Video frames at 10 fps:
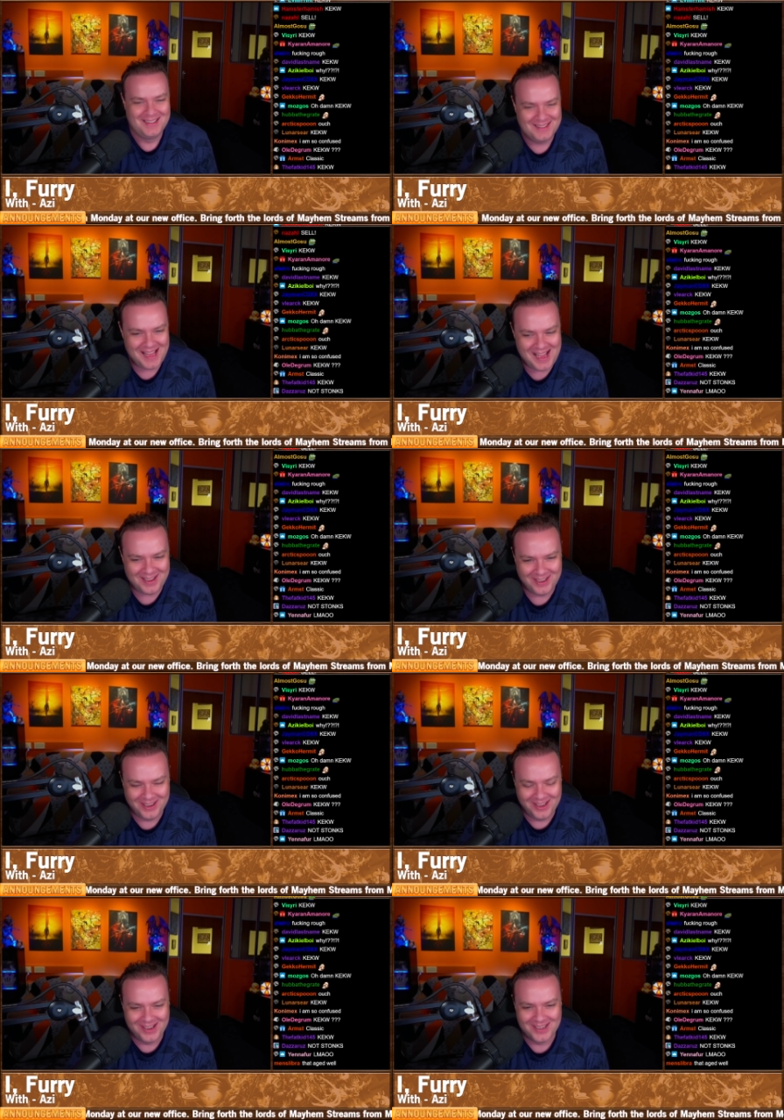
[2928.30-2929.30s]
That
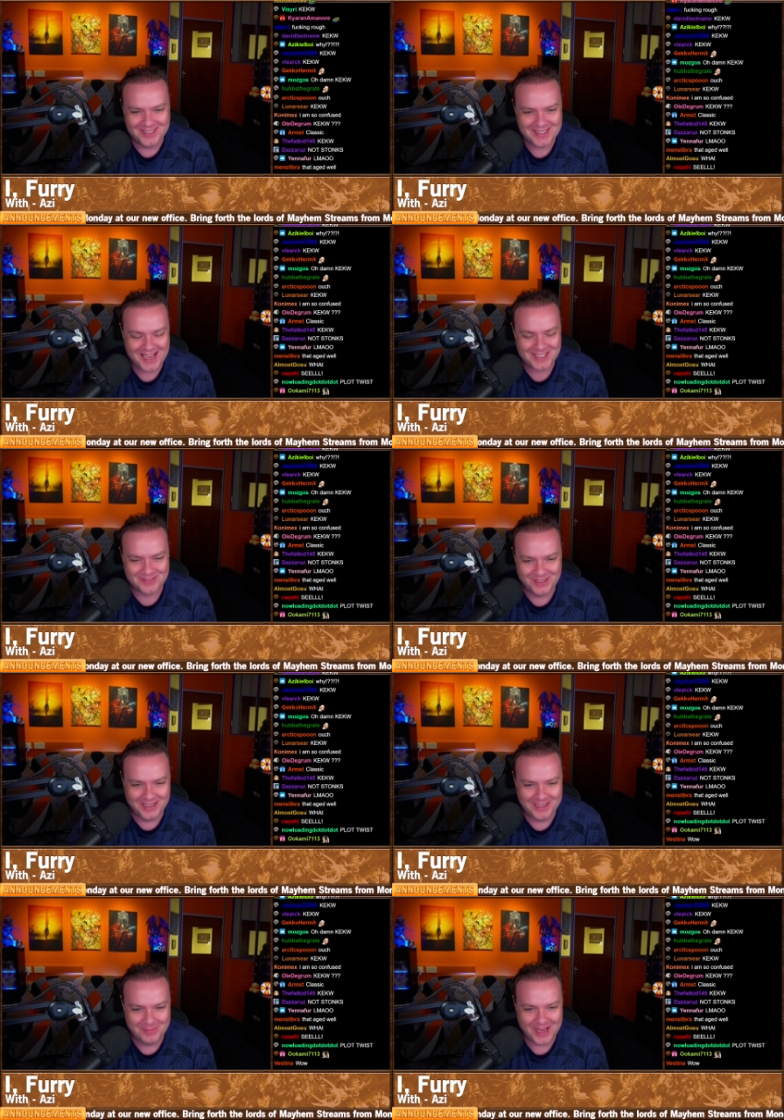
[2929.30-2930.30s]
hurts. That's
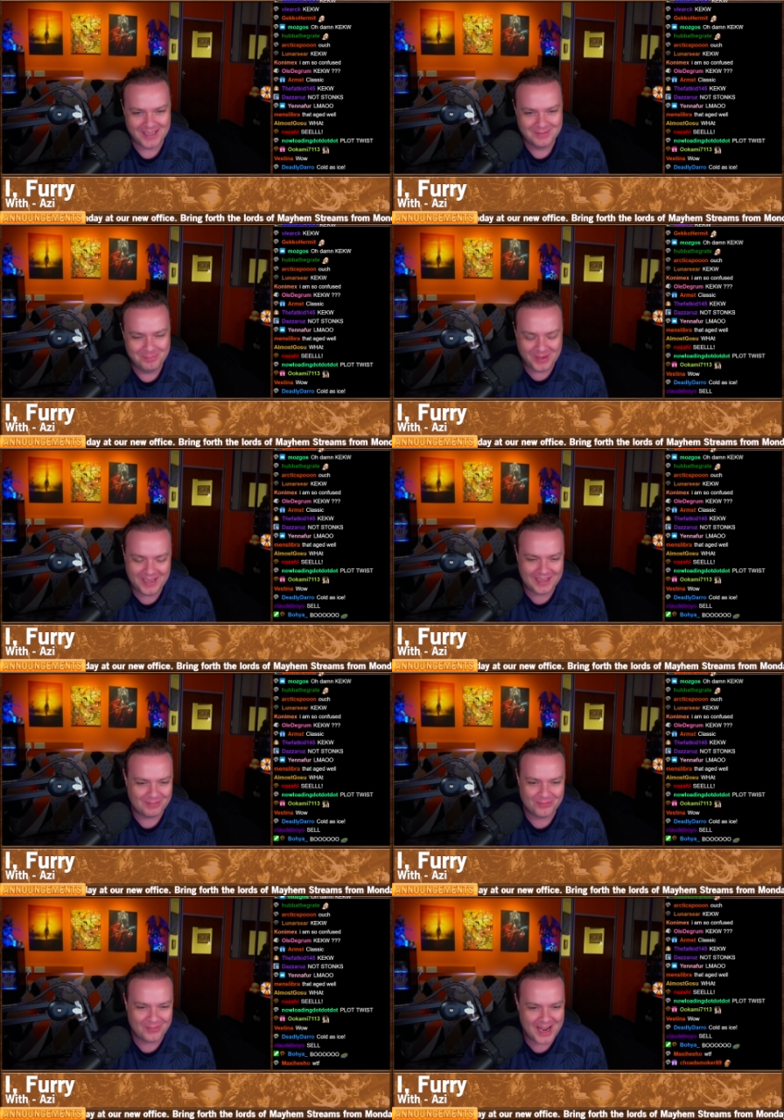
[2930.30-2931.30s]
really bad. Being
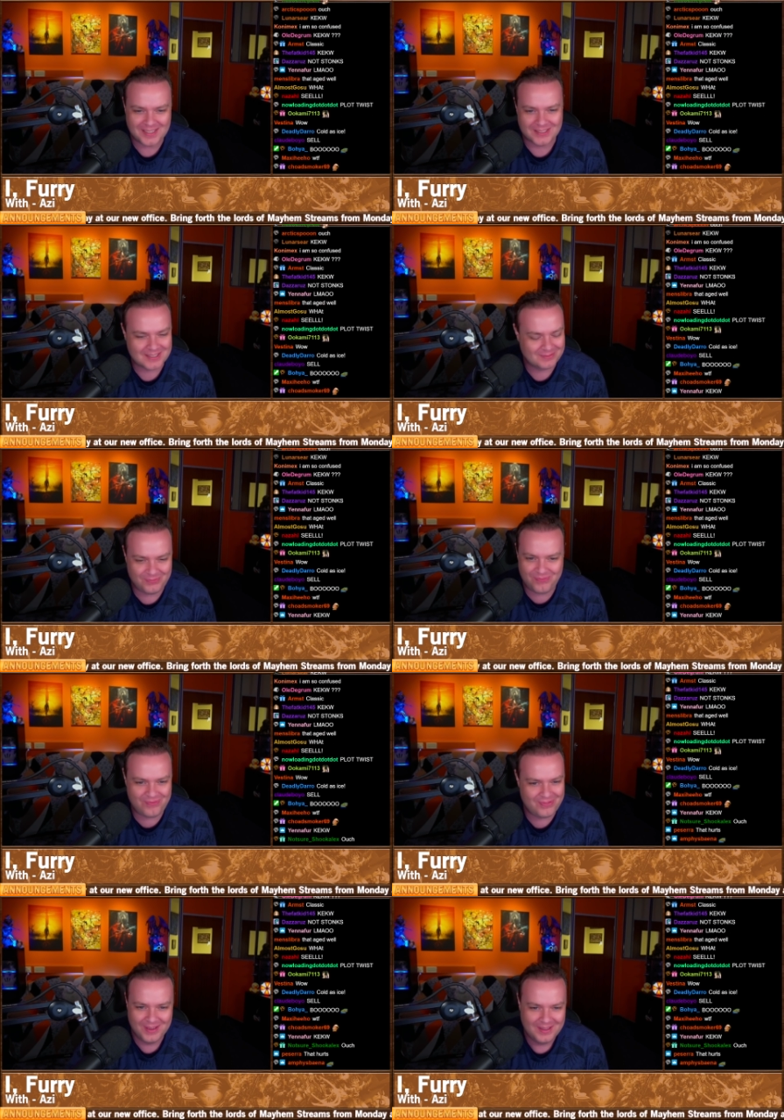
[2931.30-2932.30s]
in France.